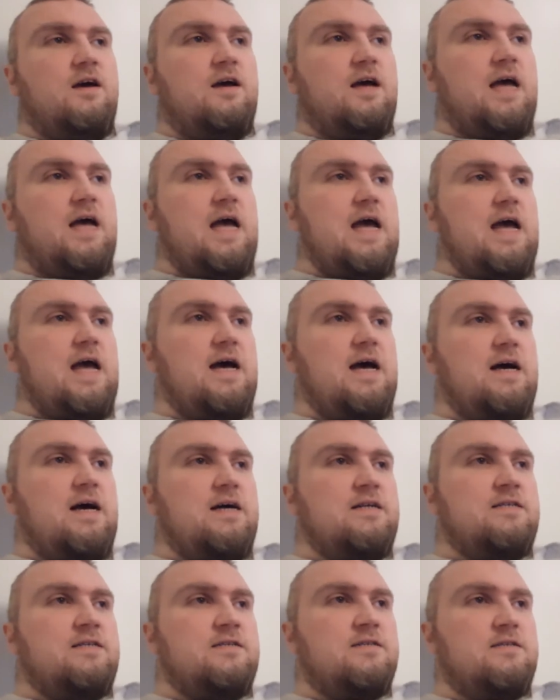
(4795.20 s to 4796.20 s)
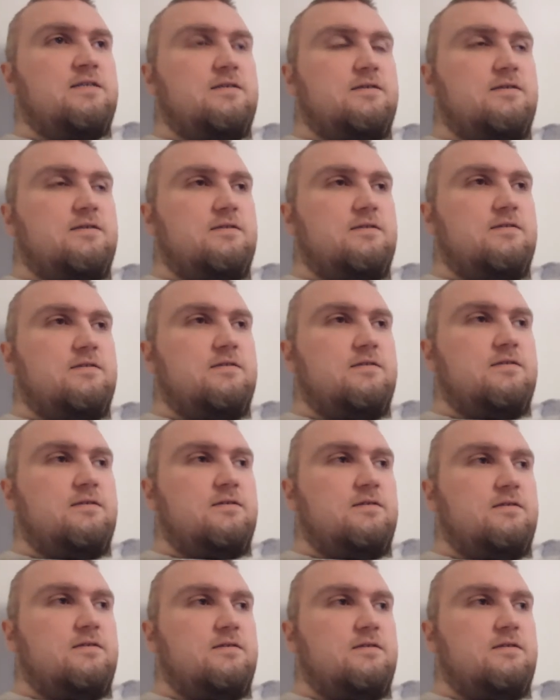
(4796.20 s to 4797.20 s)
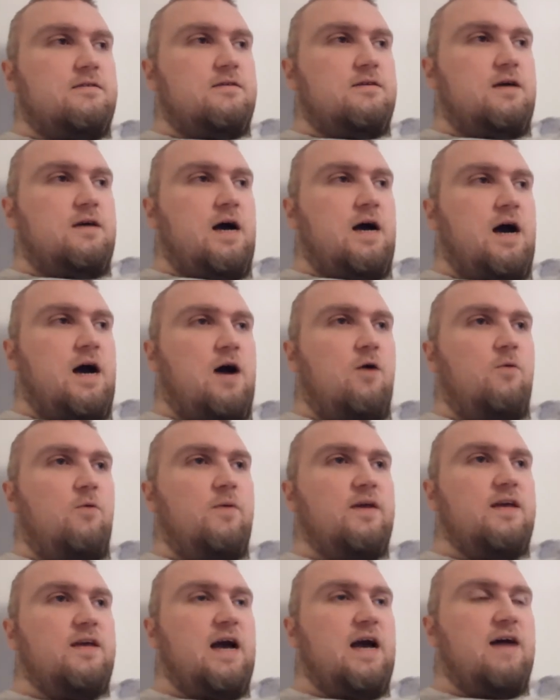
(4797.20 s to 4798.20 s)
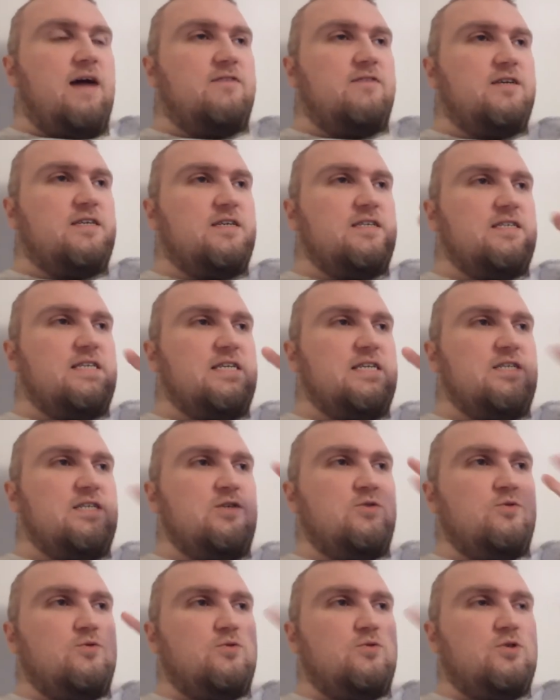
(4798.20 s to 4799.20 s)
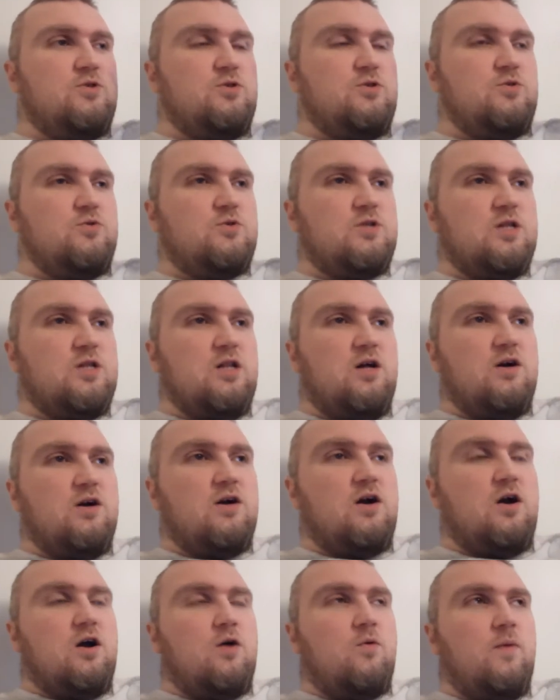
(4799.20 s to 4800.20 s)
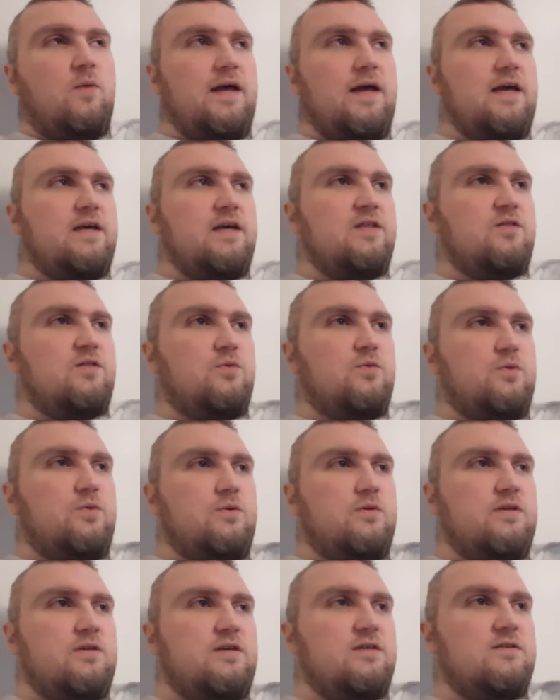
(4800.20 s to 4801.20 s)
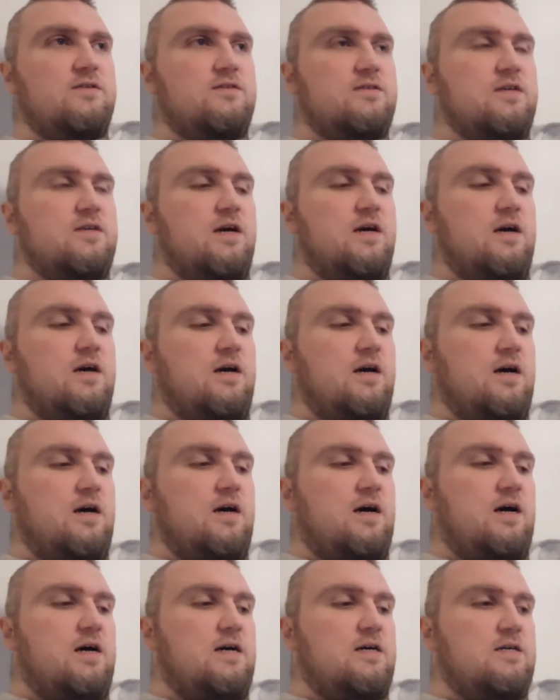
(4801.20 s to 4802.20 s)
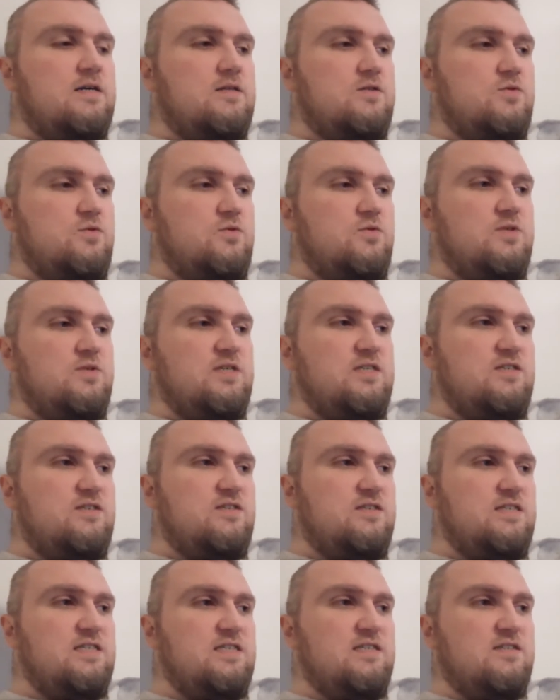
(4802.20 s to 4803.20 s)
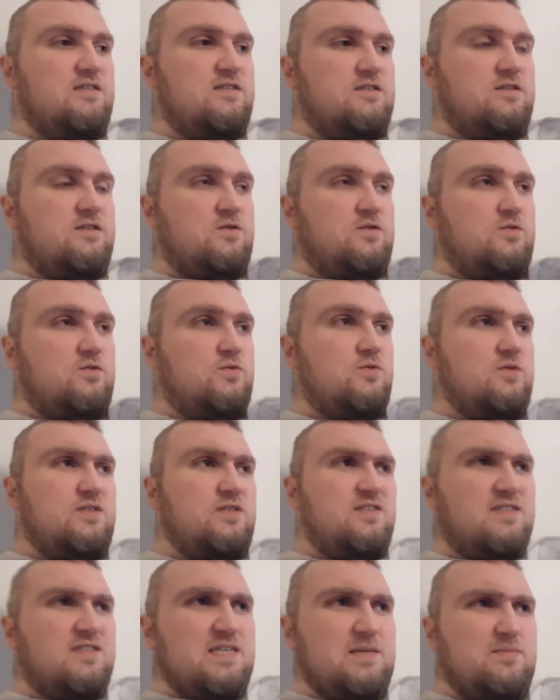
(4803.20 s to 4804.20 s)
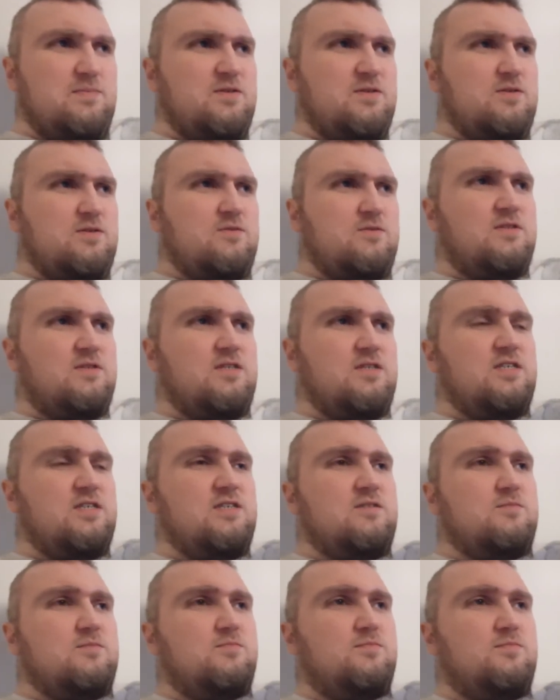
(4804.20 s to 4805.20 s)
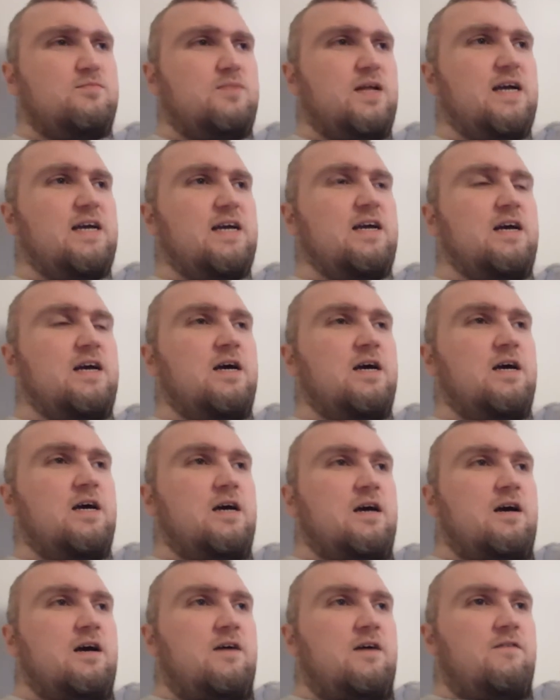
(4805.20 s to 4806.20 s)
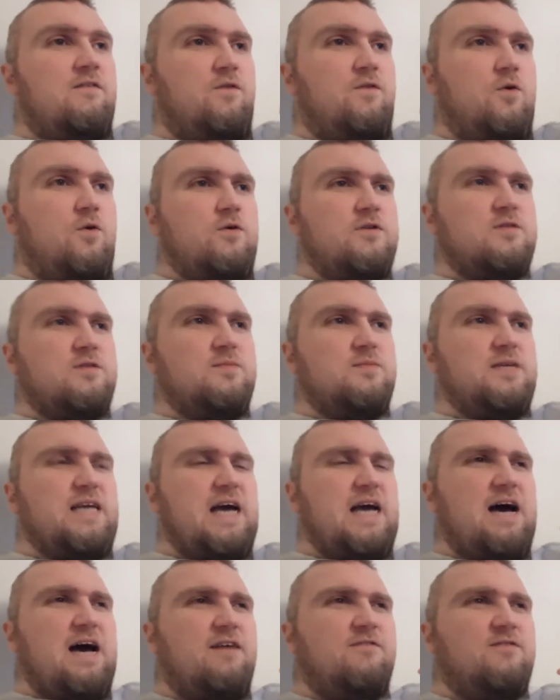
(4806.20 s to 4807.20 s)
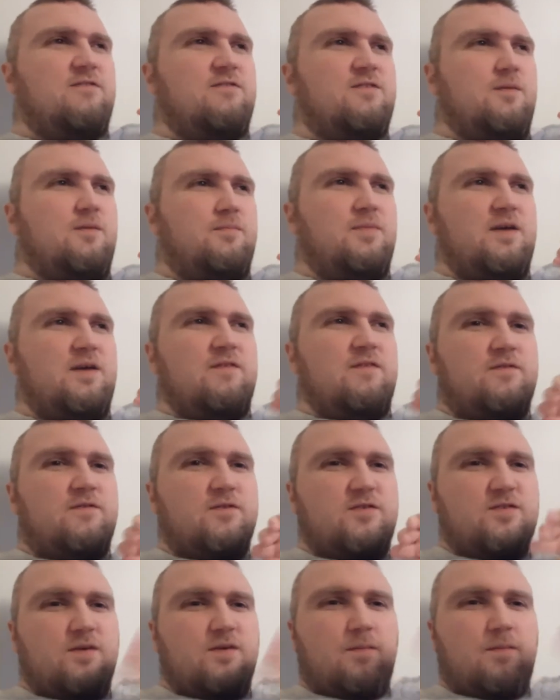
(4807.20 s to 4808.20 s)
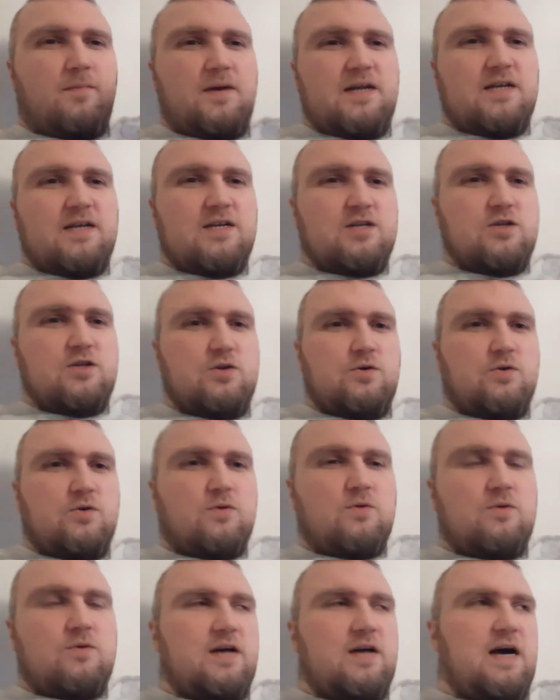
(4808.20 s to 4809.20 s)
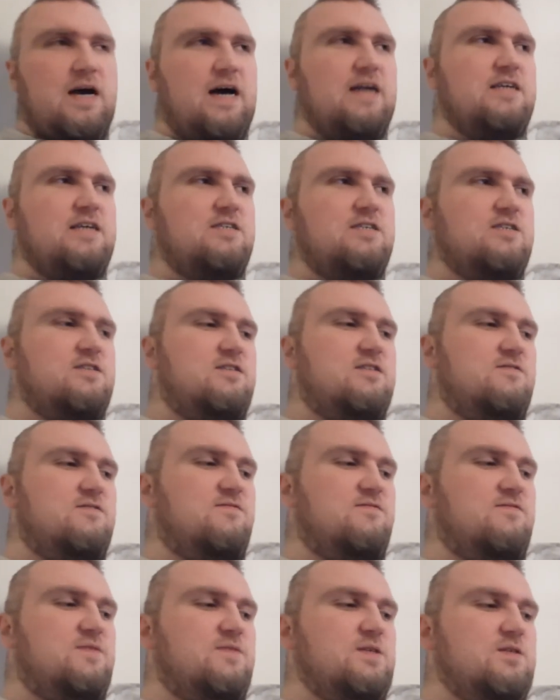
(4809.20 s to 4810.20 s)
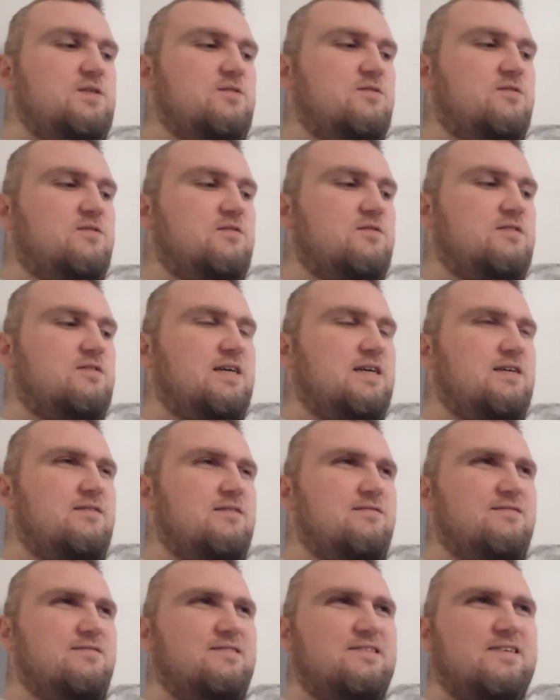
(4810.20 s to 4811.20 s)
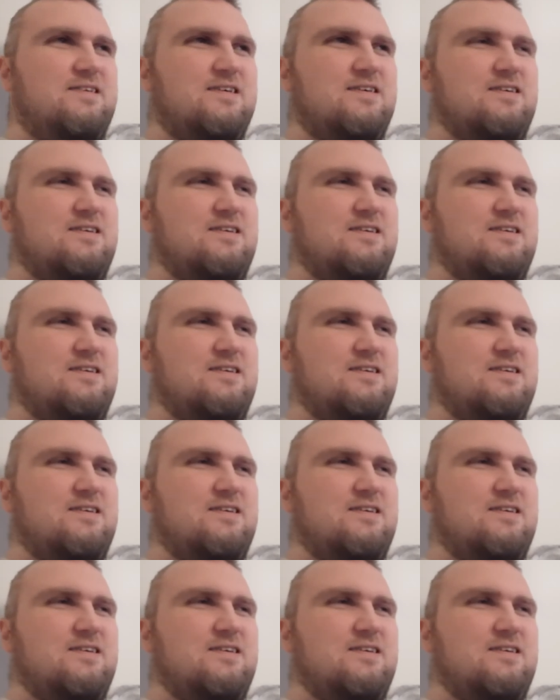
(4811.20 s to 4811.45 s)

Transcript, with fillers: and how we have to continue to clunk way through these uh, through these seasons and through these episodes to just like forcibly have something for somebody to do kind of just feels like ugh,